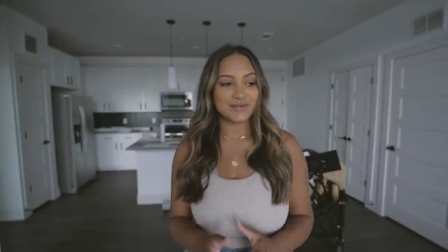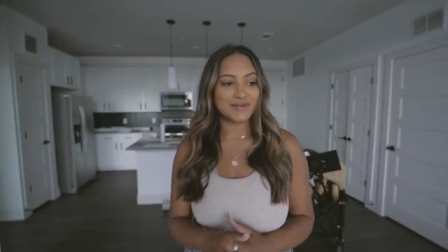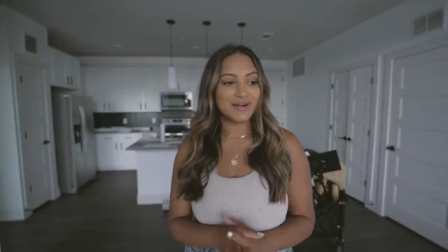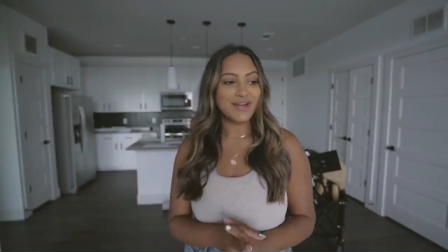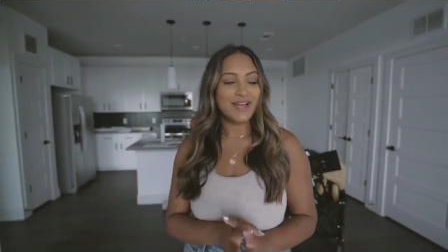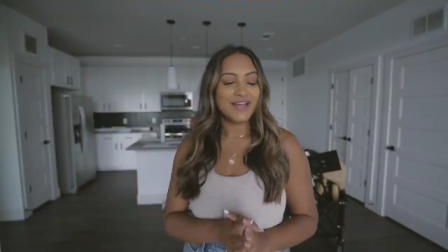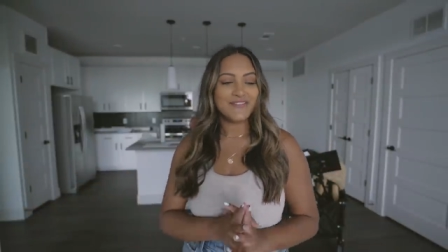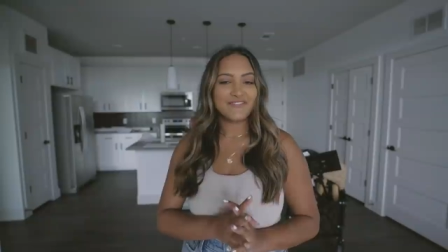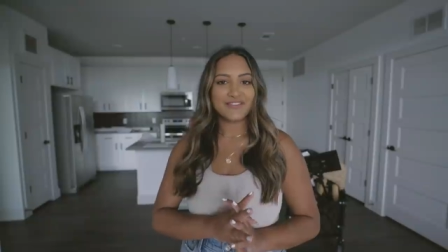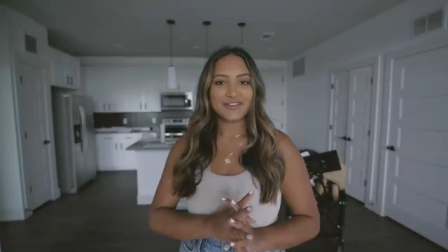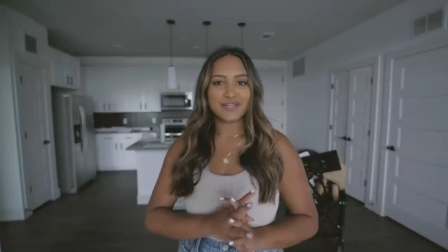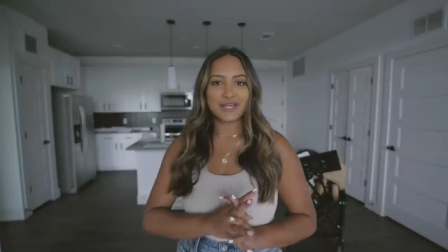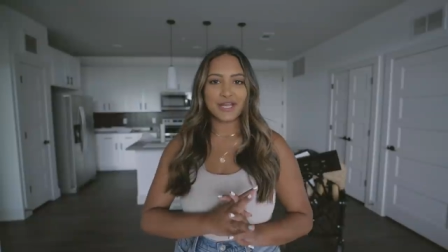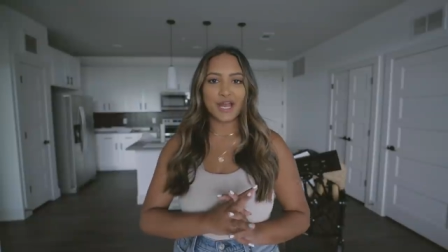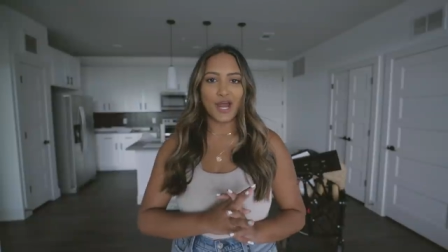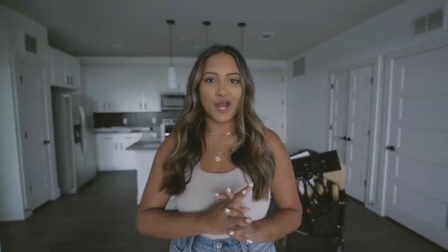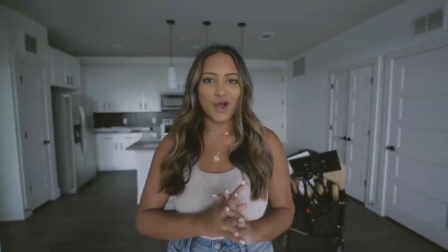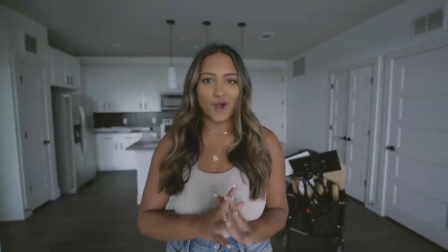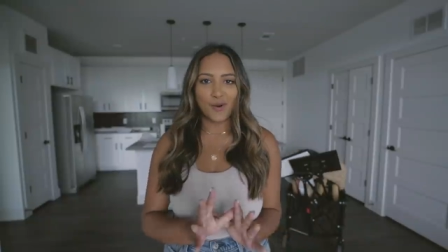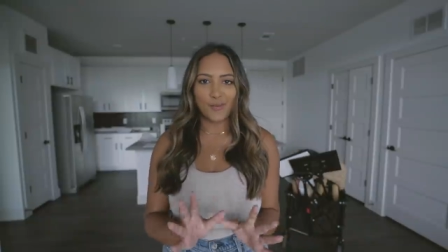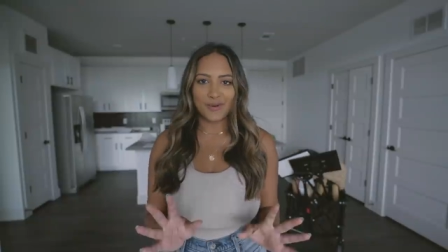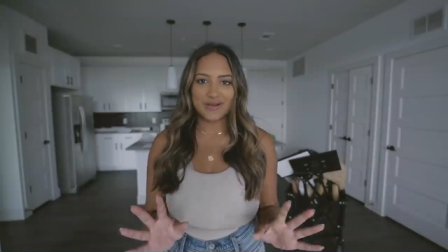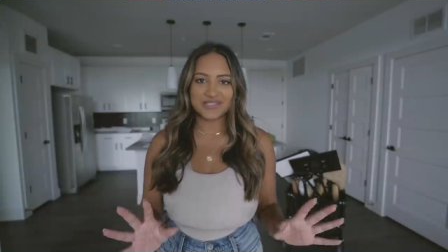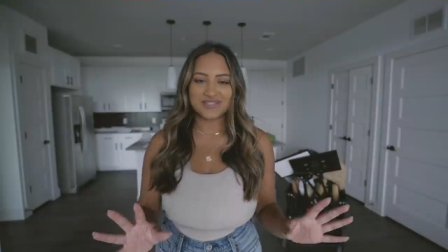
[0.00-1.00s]
I feel like
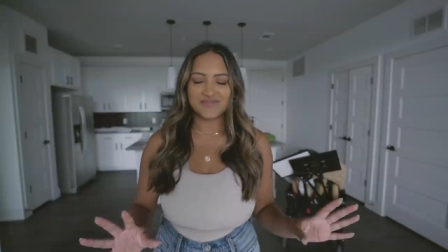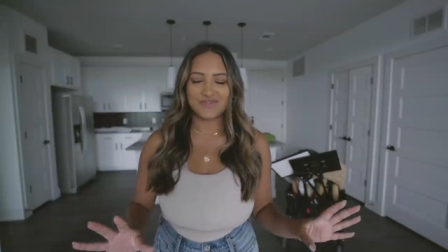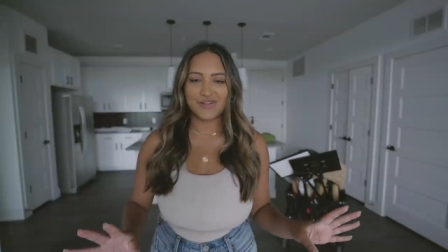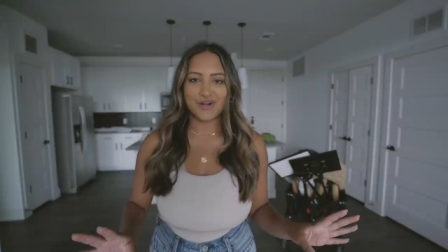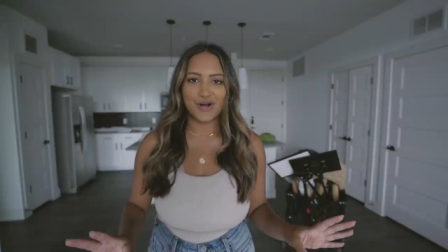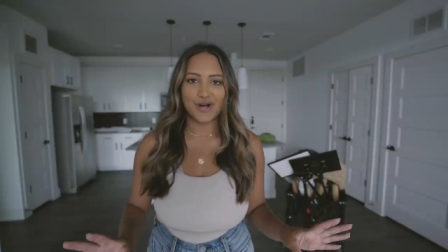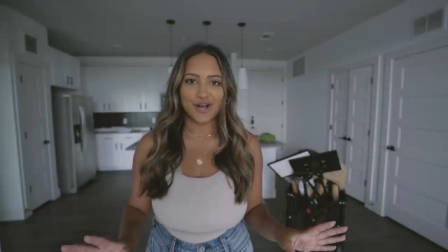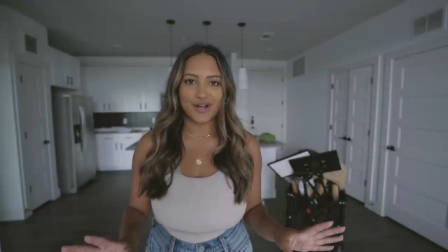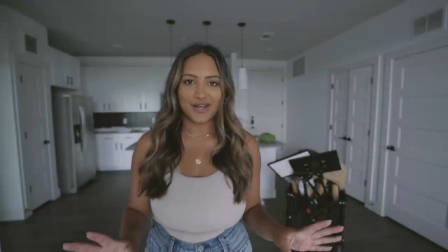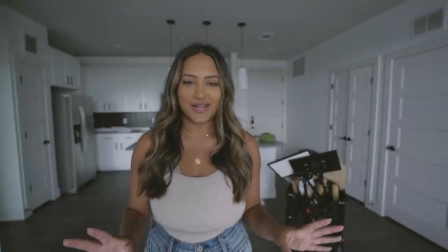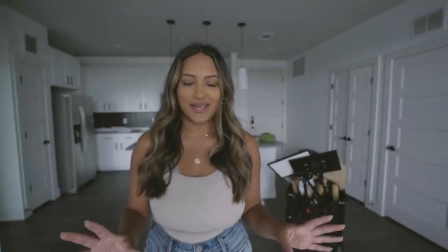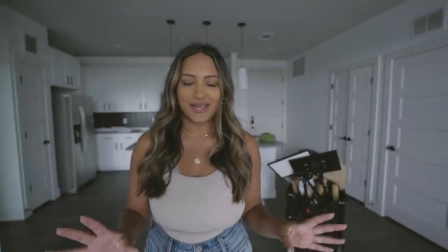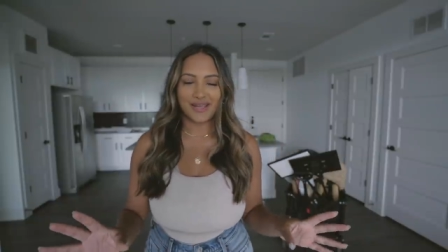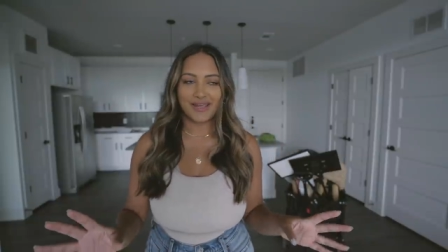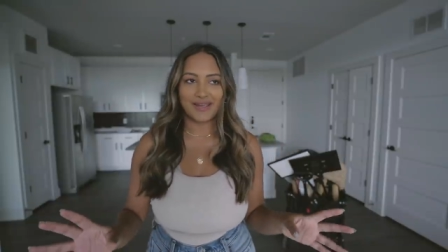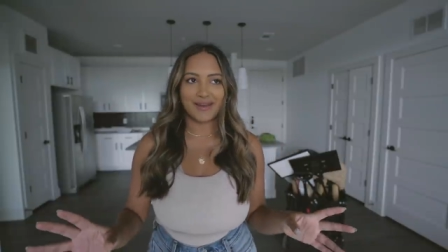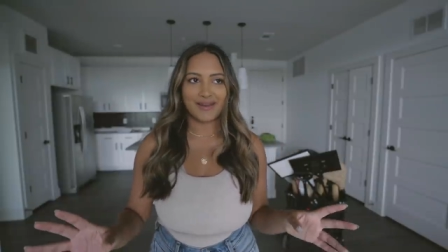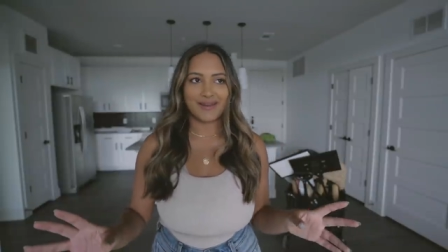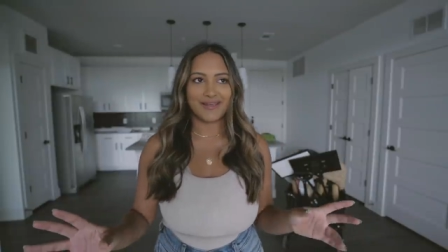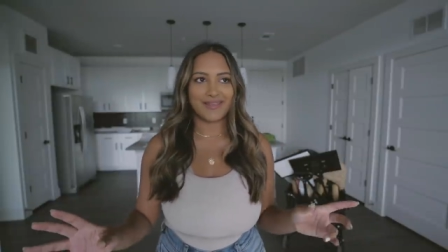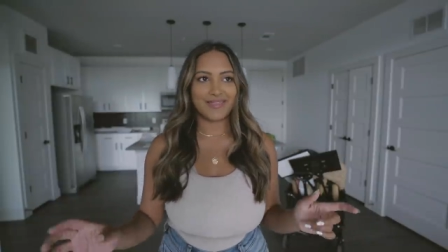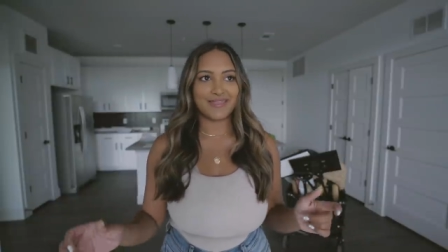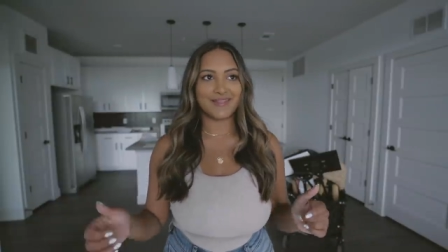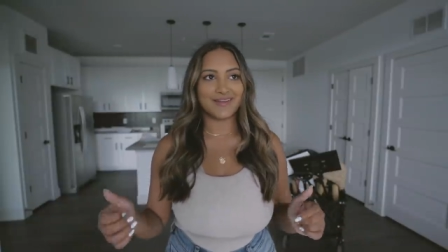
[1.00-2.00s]
I always vlog in